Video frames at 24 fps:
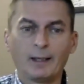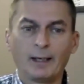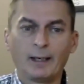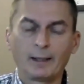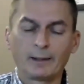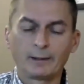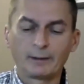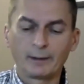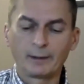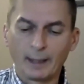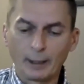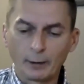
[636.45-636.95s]

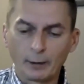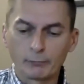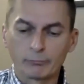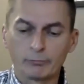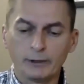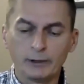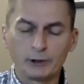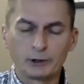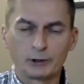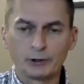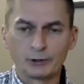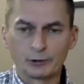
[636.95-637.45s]
And
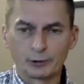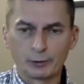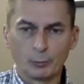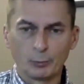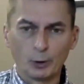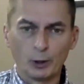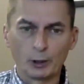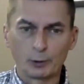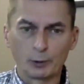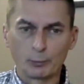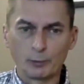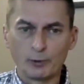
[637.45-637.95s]
outreach is a
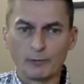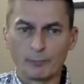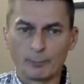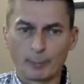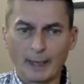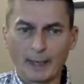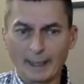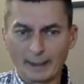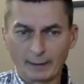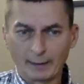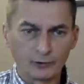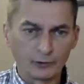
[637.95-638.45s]
word we've
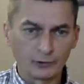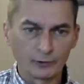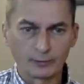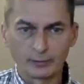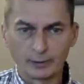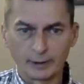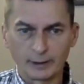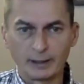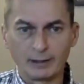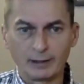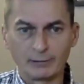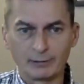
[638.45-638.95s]
banned
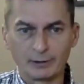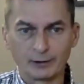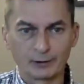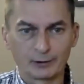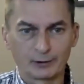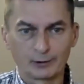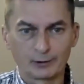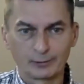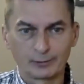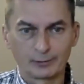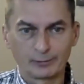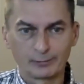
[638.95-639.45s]
here at
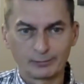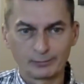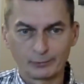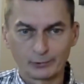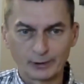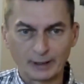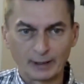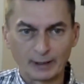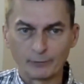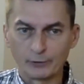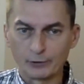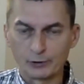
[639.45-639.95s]

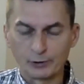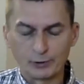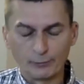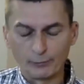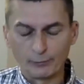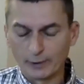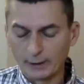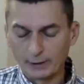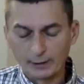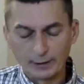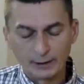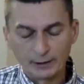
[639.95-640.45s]
Stamford
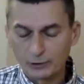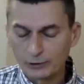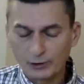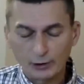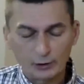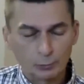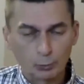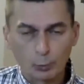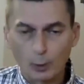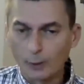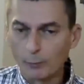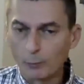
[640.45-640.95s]
Symphony. It's
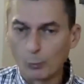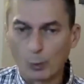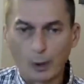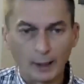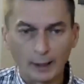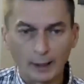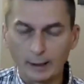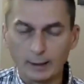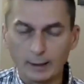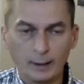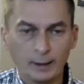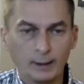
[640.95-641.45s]
just one
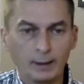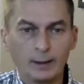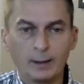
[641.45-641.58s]
way.